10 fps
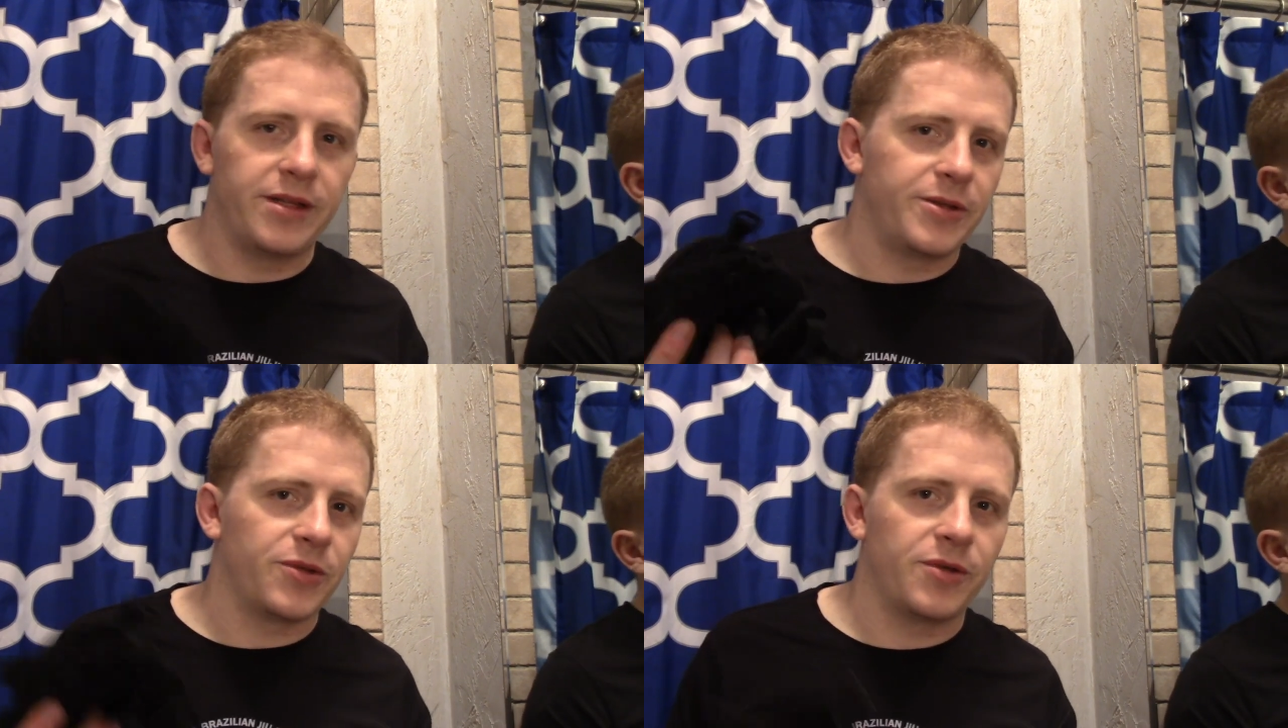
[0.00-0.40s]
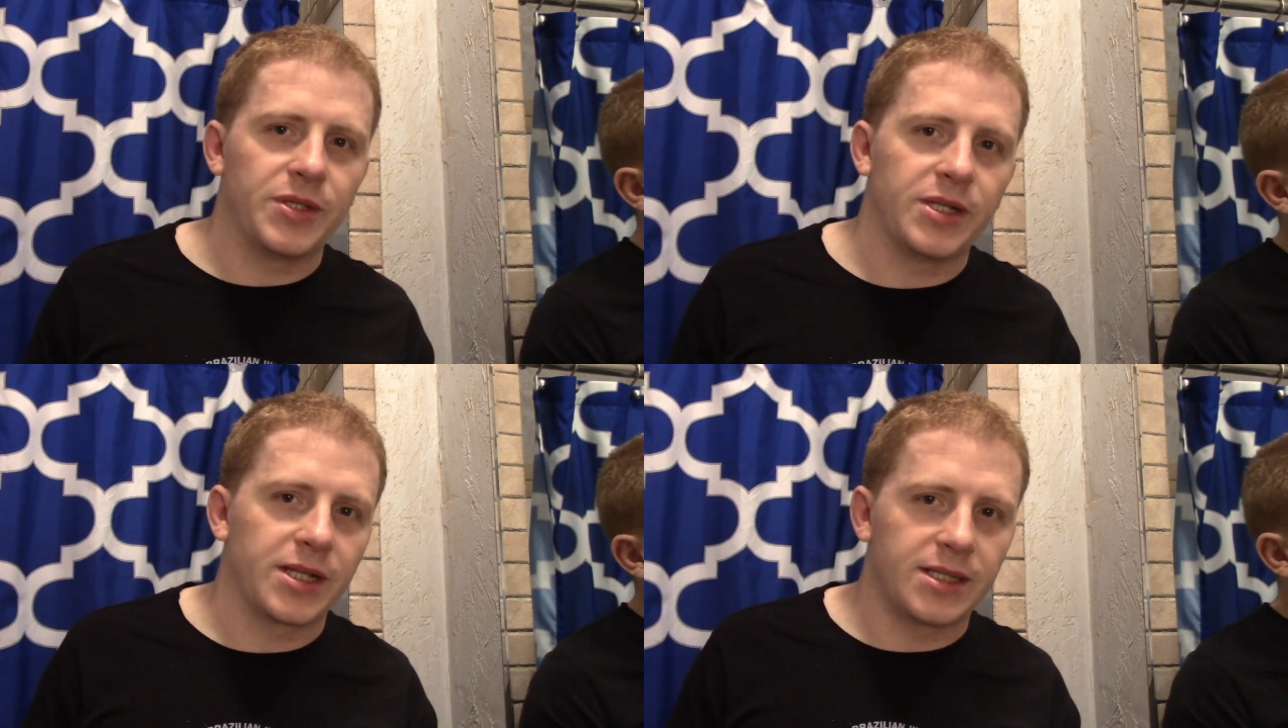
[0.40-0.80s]
There's a
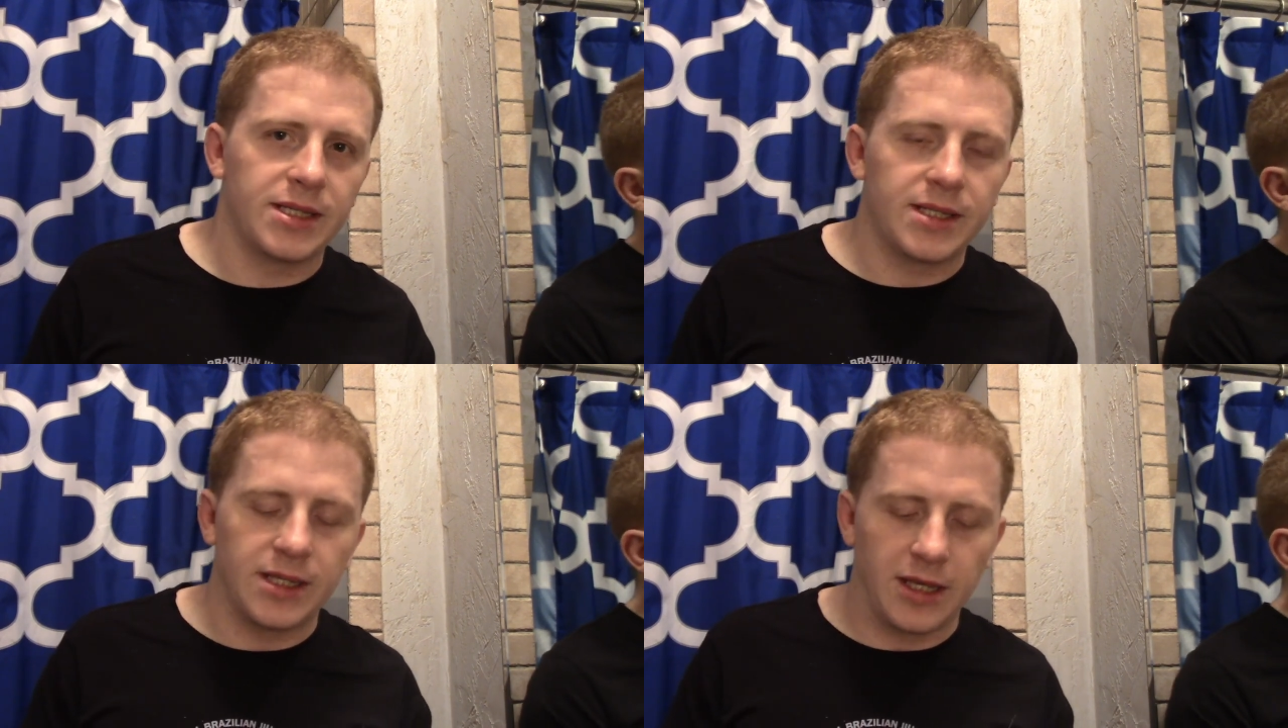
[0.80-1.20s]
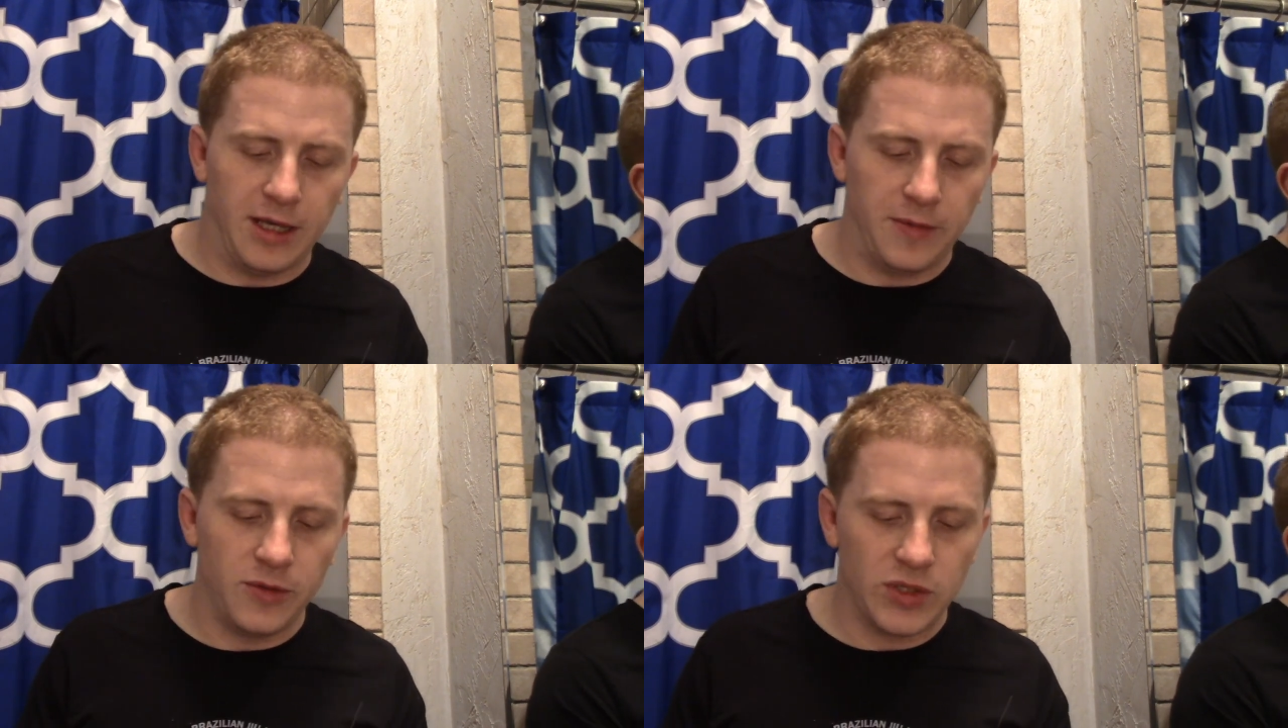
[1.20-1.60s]
reason it exists, and they
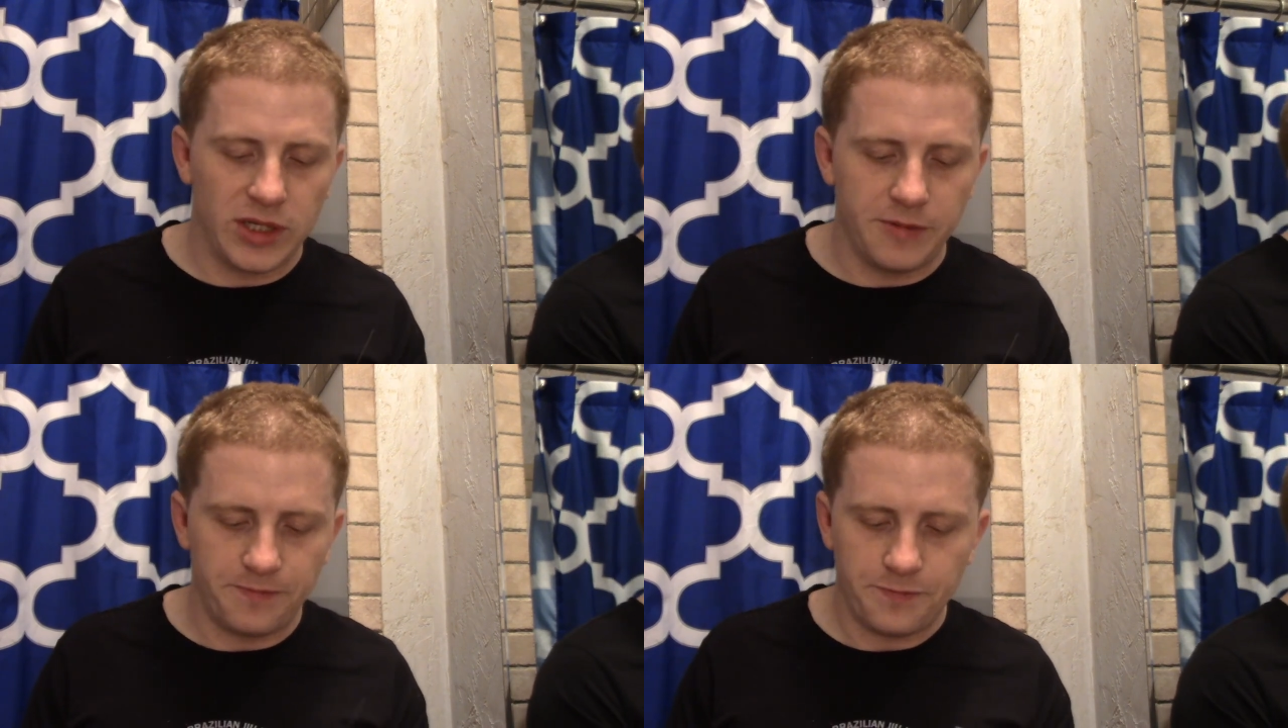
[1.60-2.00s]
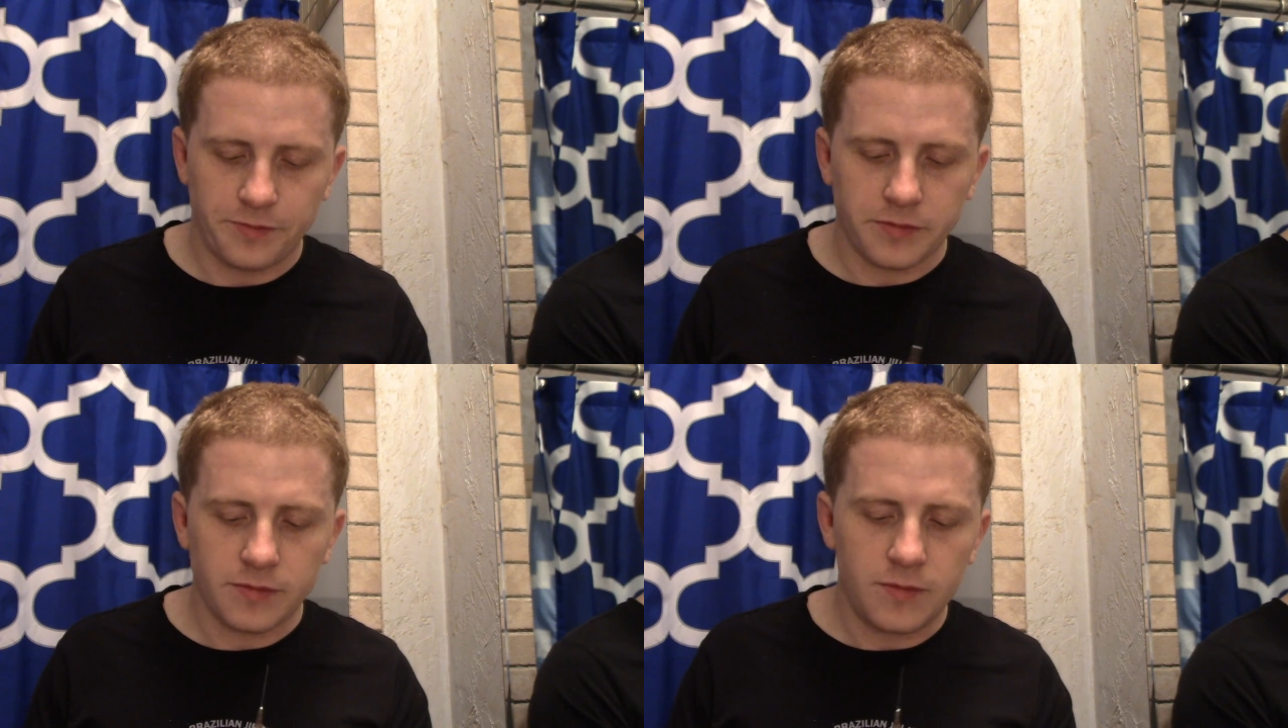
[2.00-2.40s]
keep using it
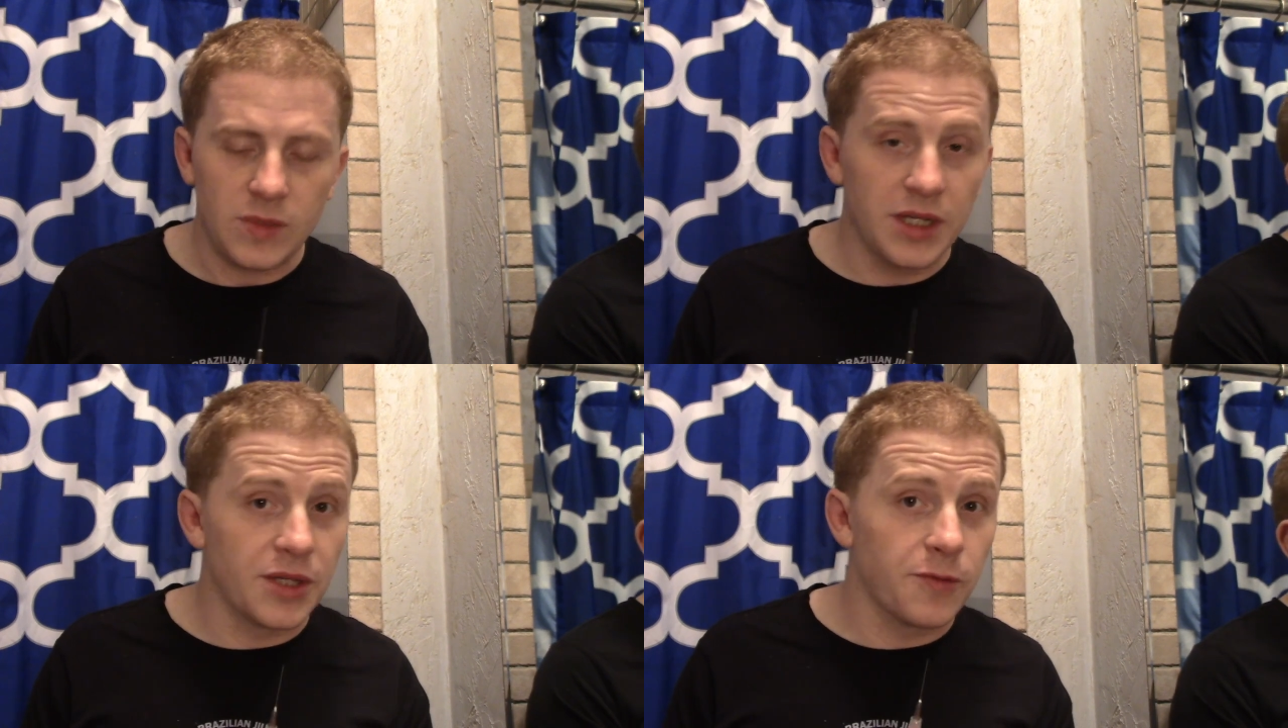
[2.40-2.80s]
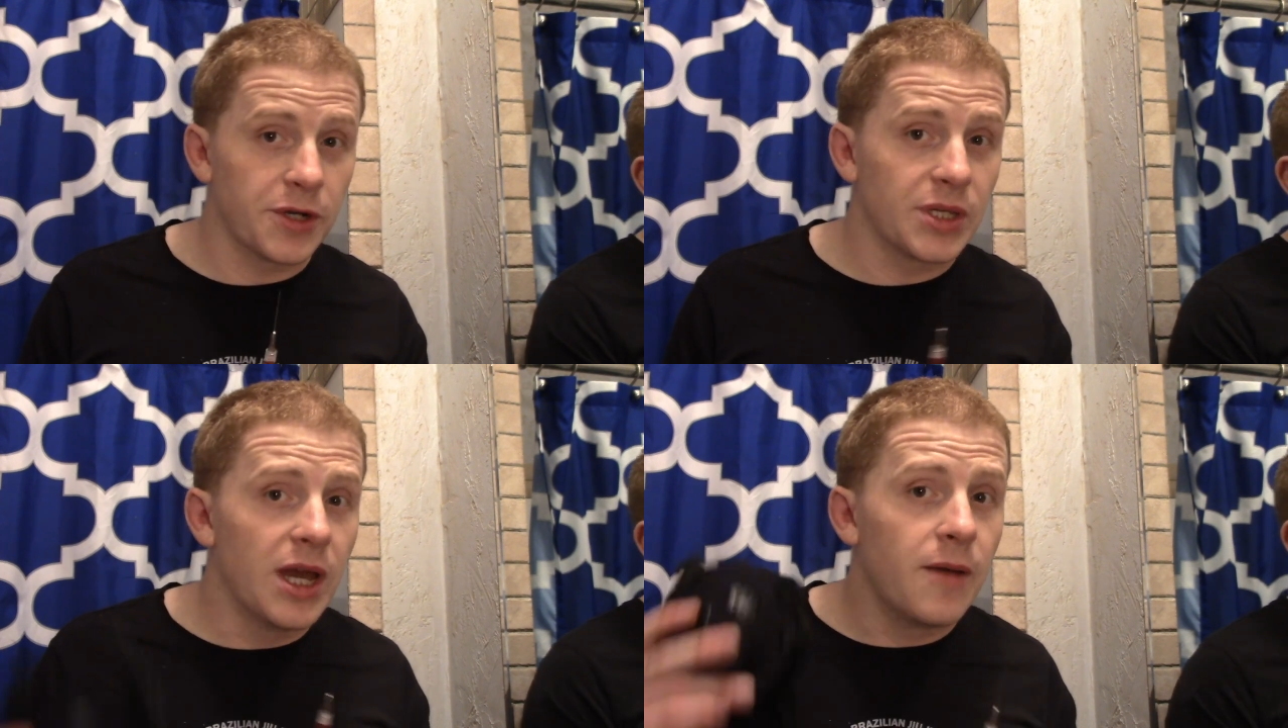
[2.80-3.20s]
because it
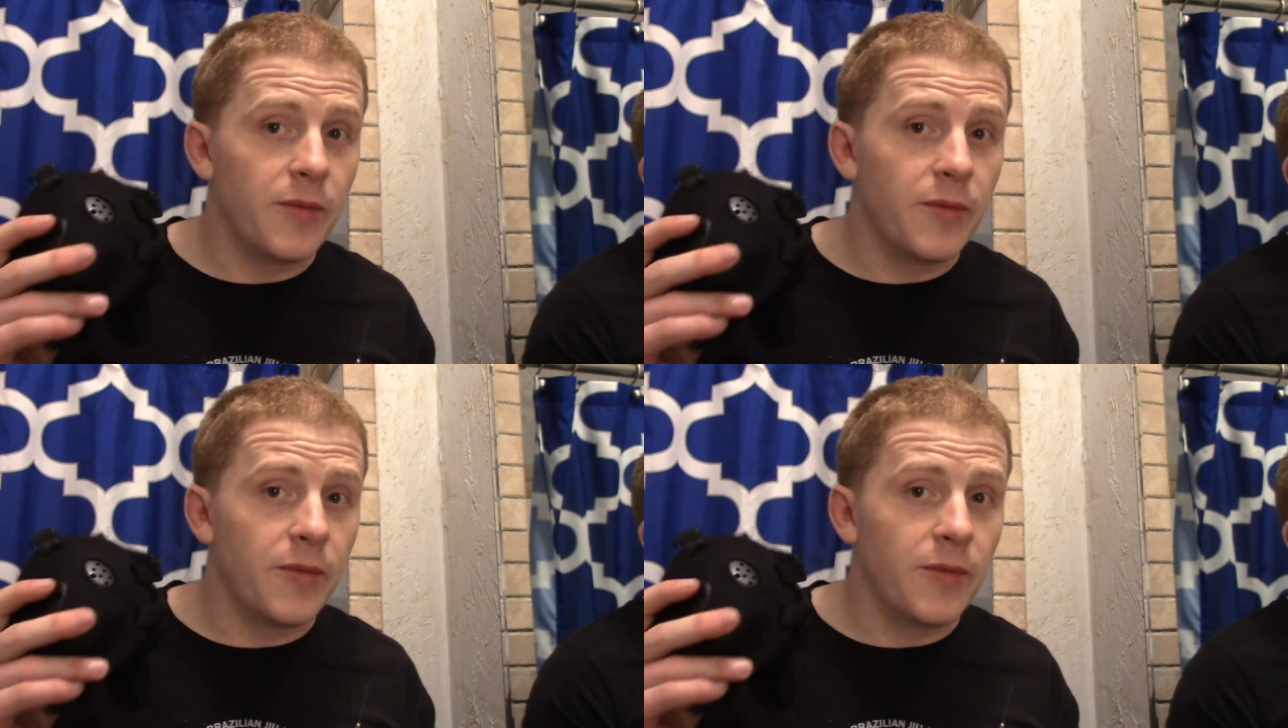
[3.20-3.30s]
works.